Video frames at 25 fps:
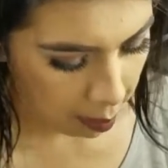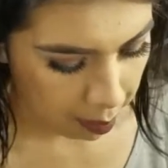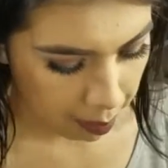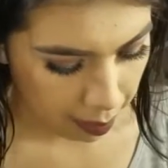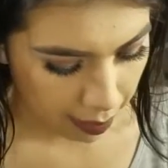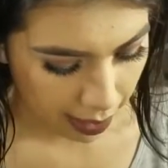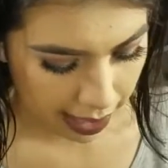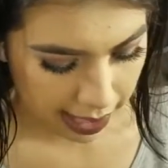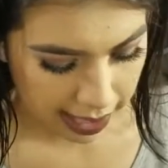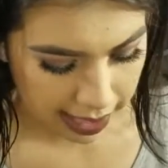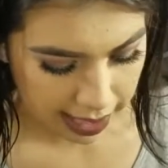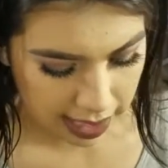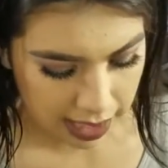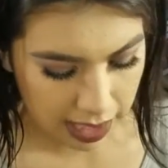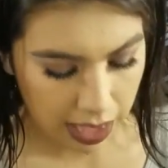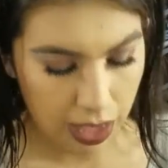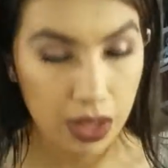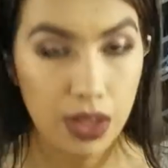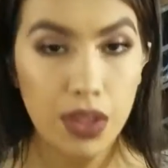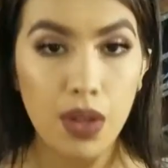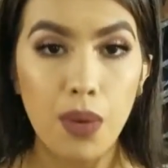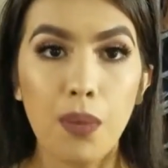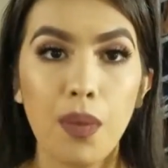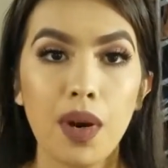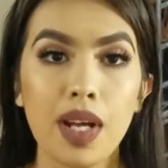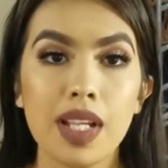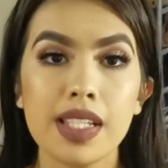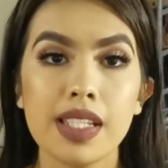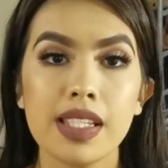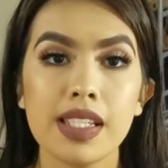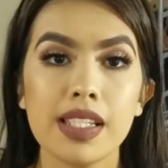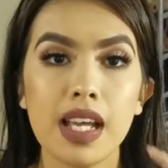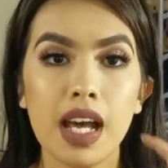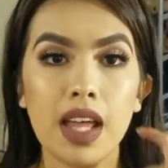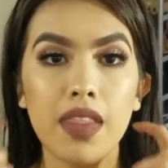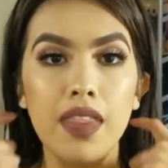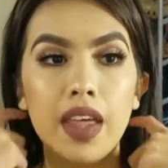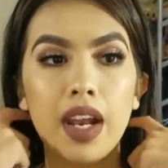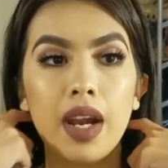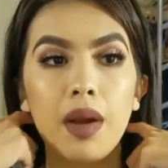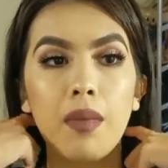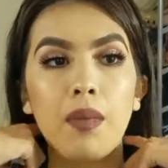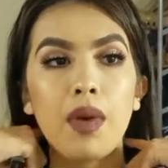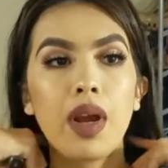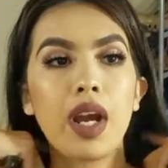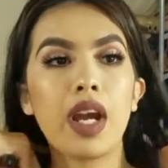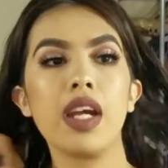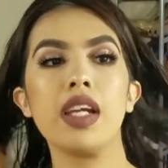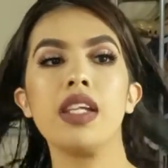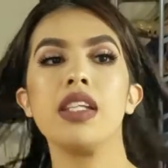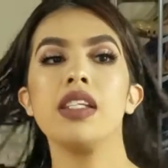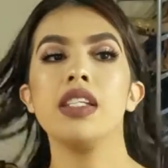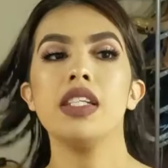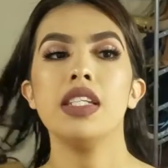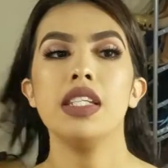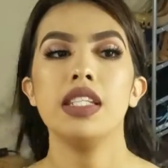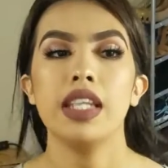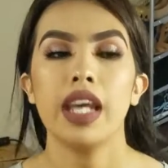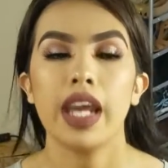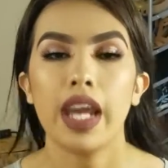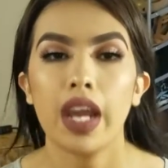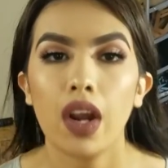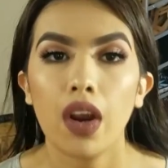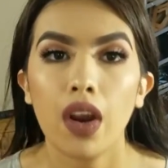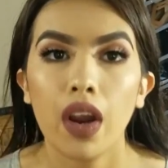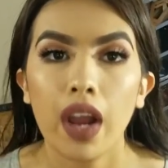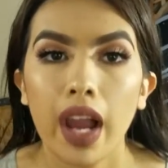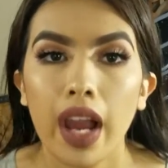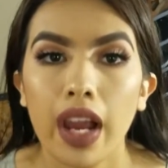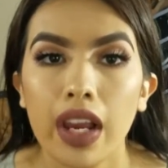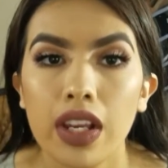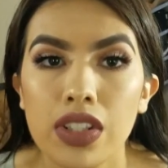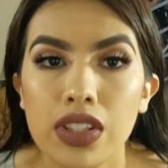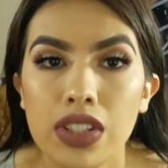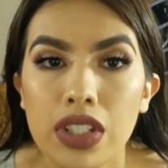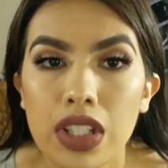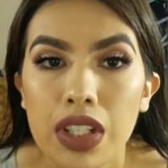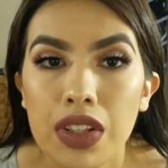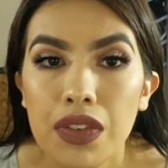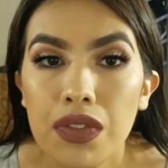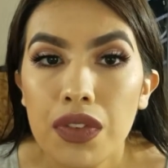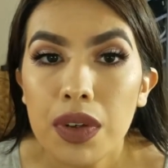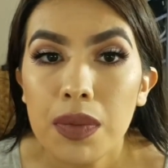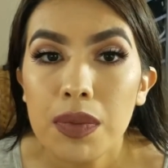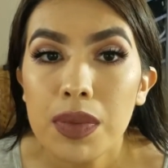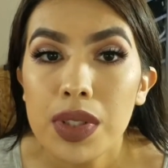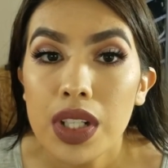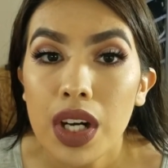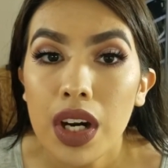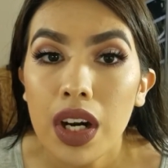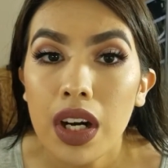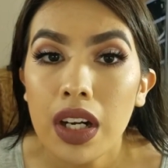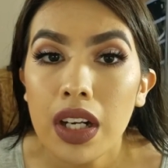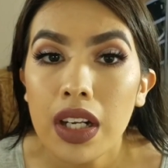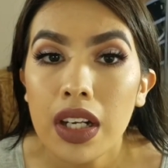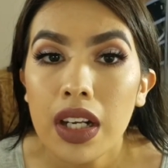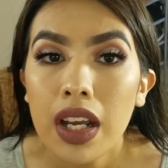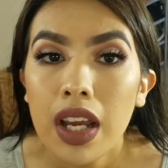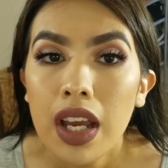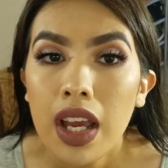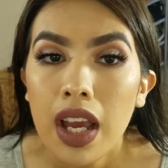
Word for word: but the ones that I'm wearing today are actually from Tarte.